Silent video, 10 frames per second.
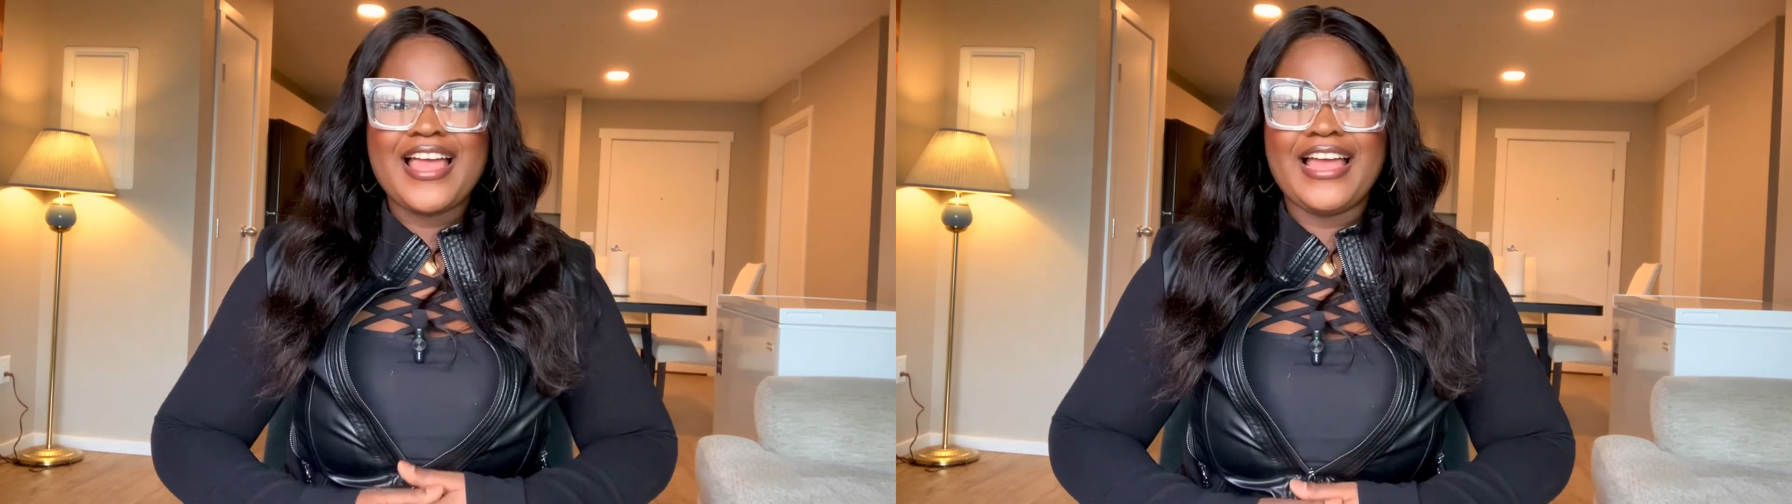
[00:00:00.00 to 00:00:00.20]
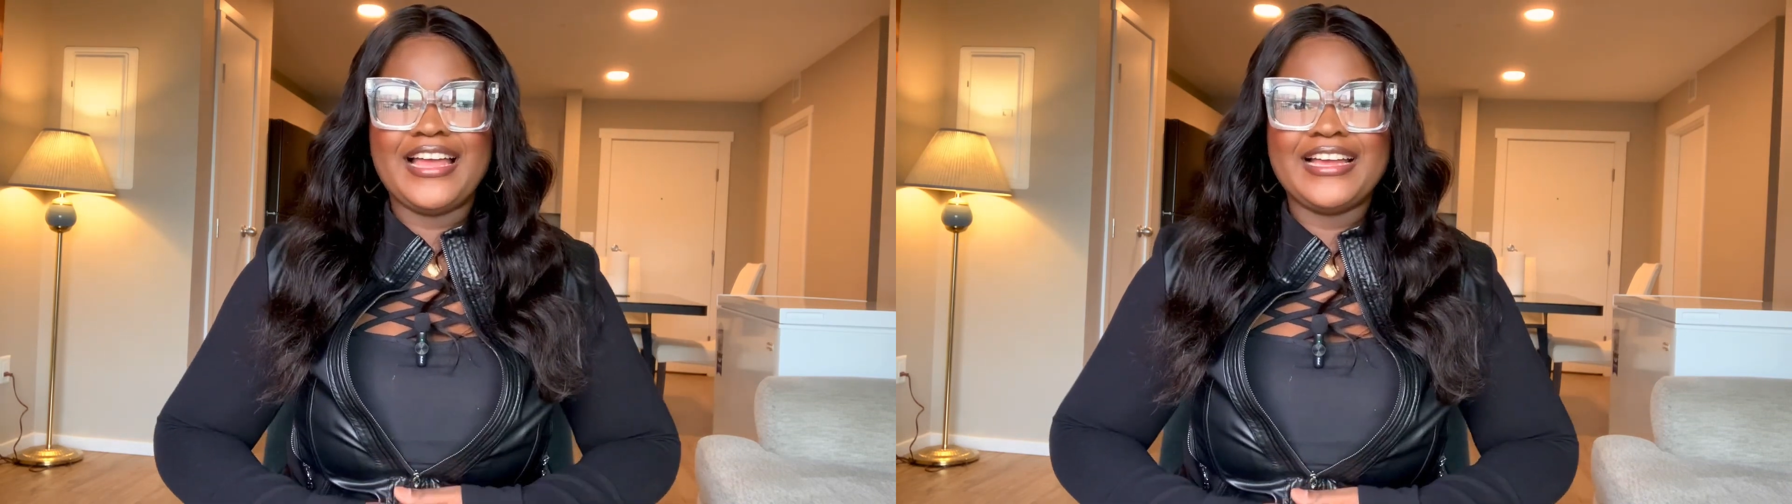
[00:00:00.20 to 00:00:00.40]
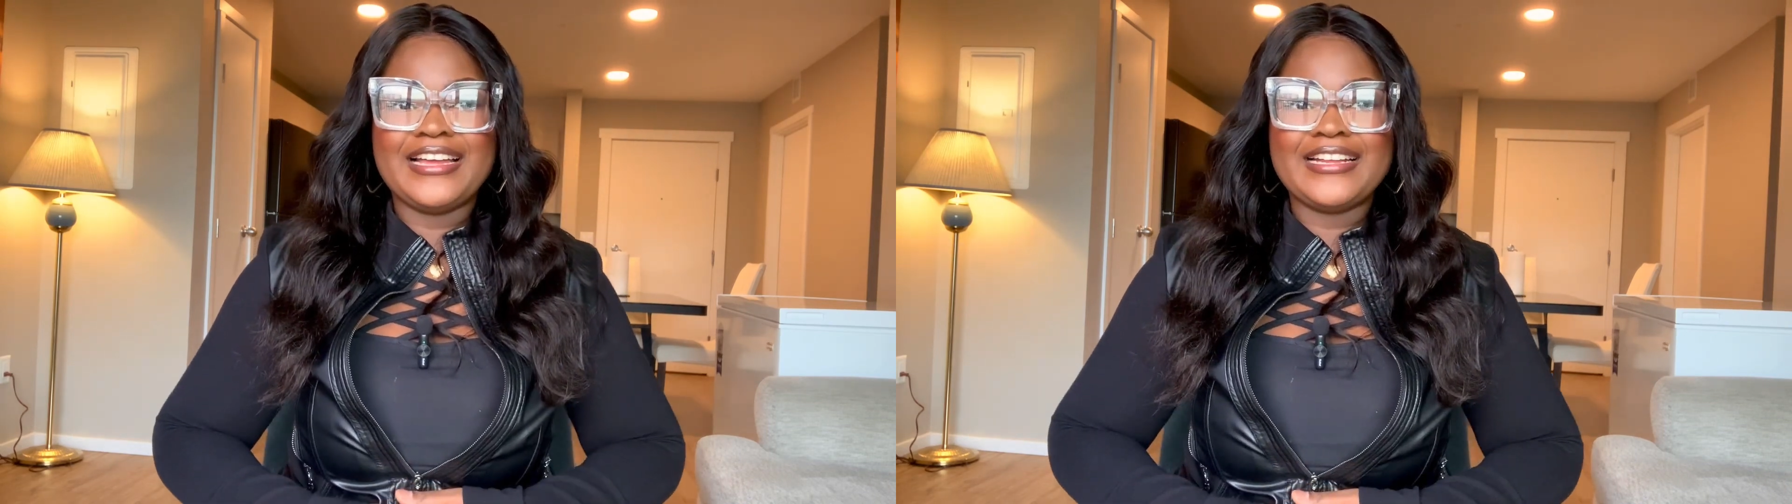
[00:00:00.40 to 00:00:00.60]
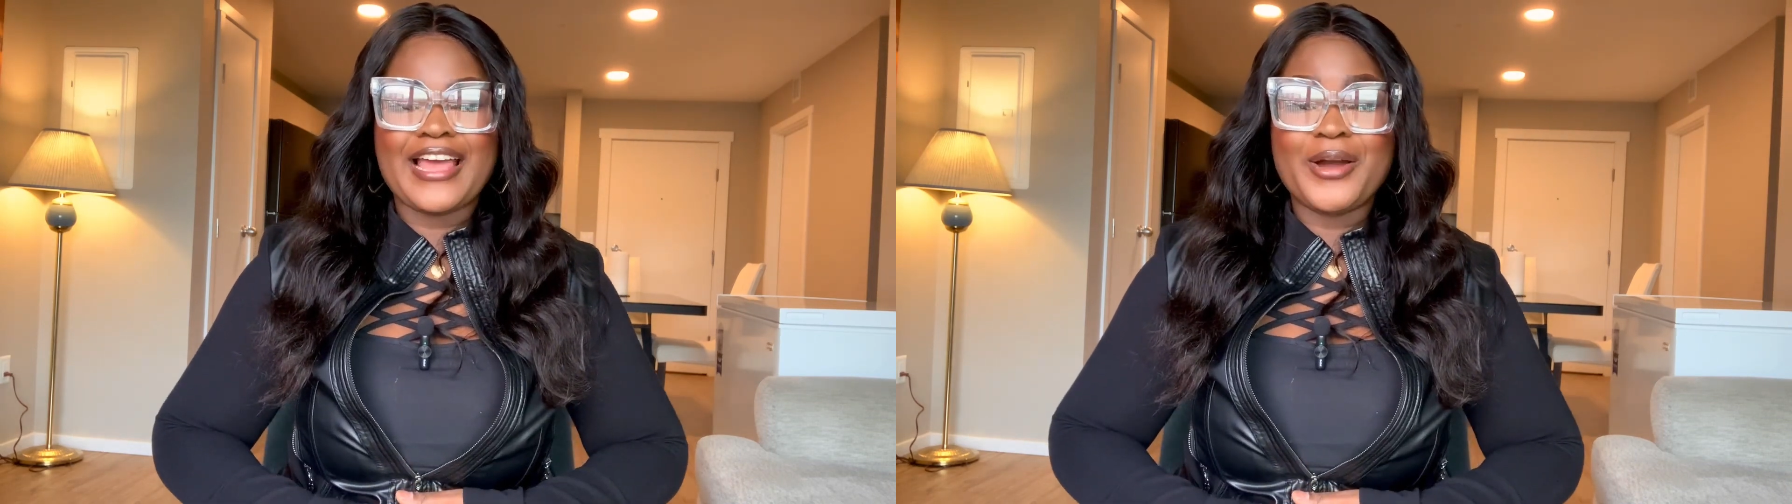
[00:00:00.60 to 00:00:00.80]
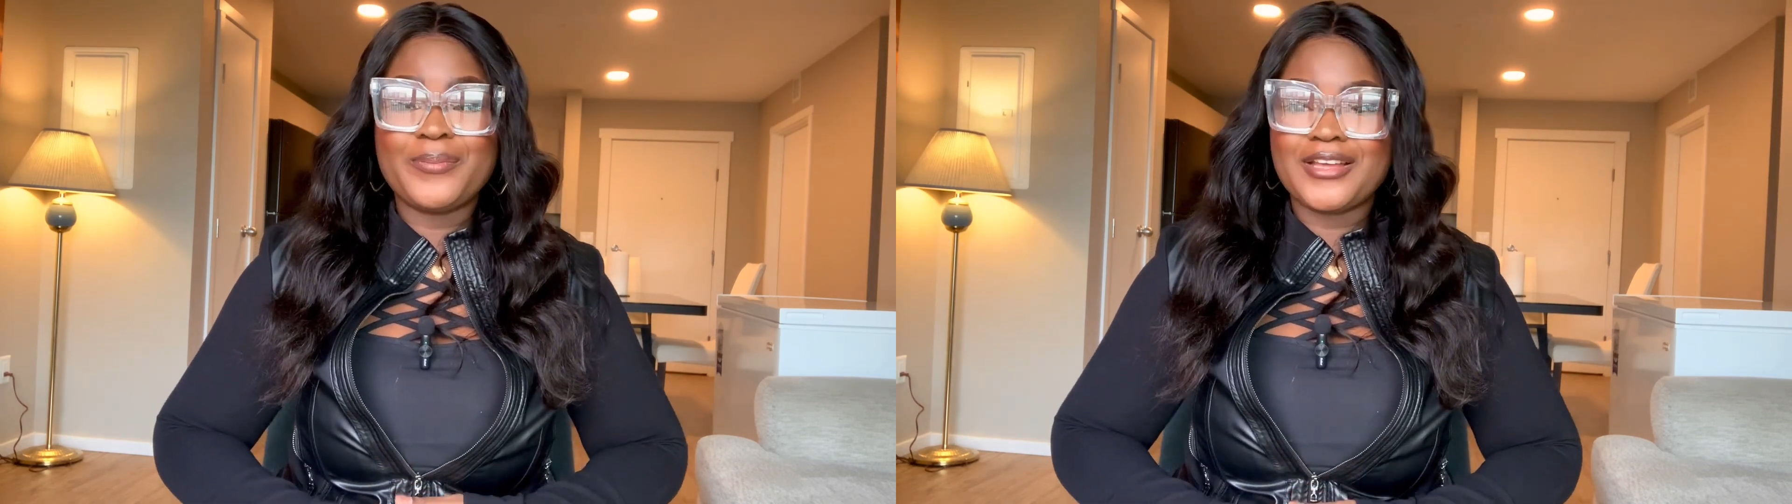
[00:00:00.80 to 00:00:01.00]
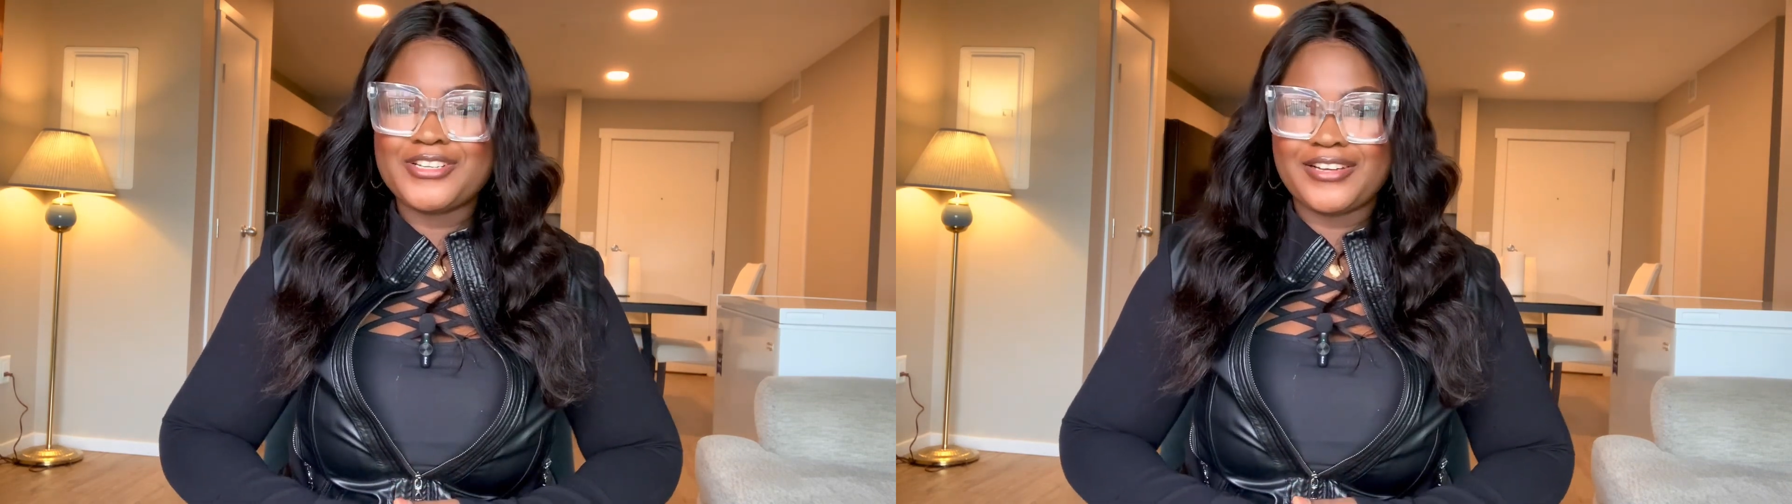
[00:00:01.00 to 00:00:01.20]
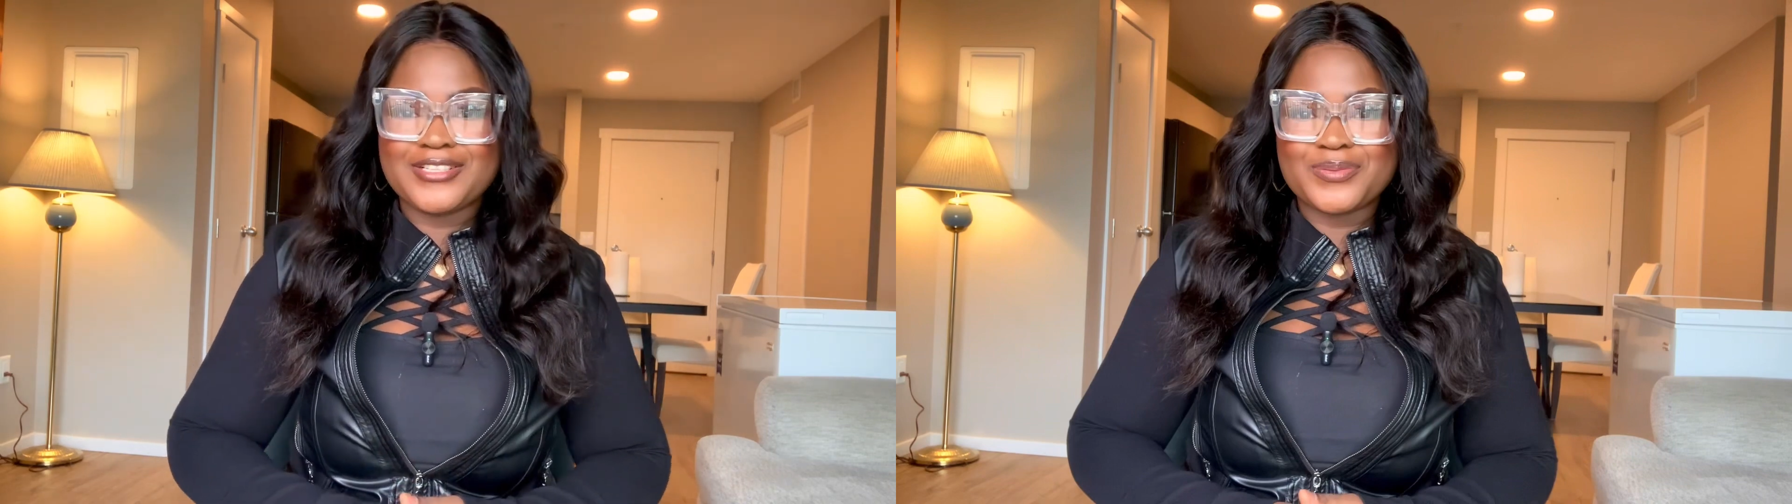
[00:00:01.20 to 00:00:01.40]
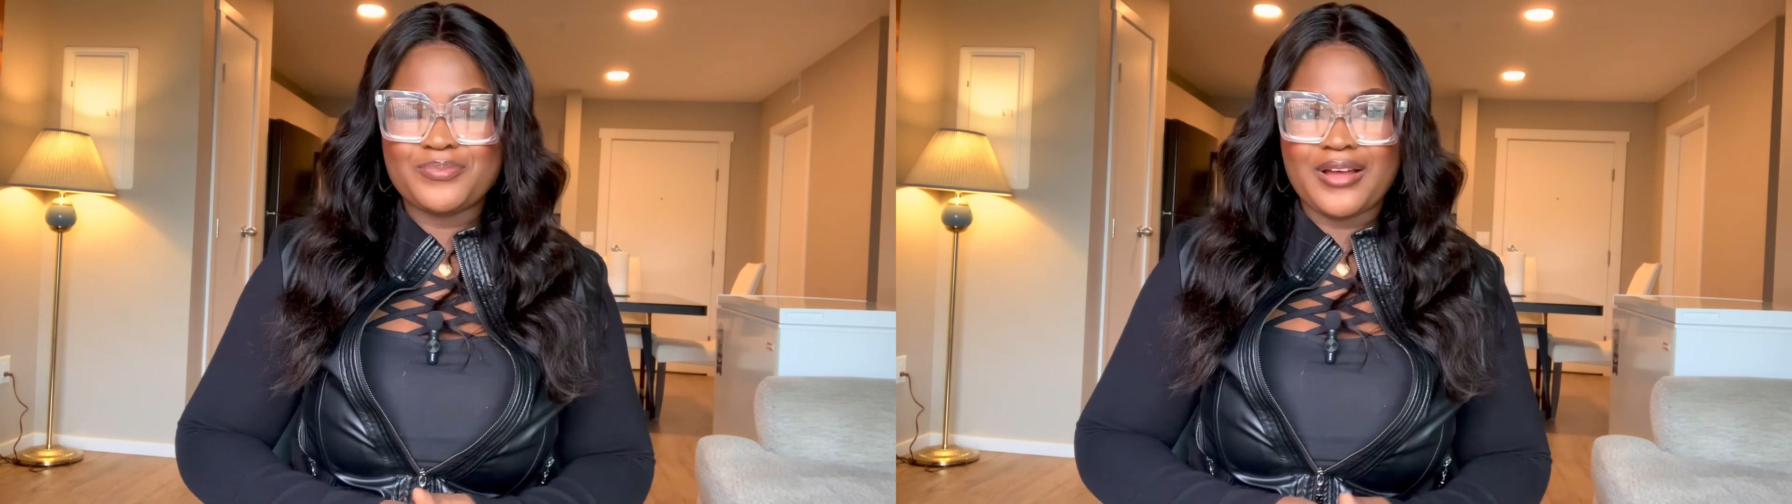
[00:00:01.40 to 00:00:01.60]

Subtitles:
And I hope you enjoyed this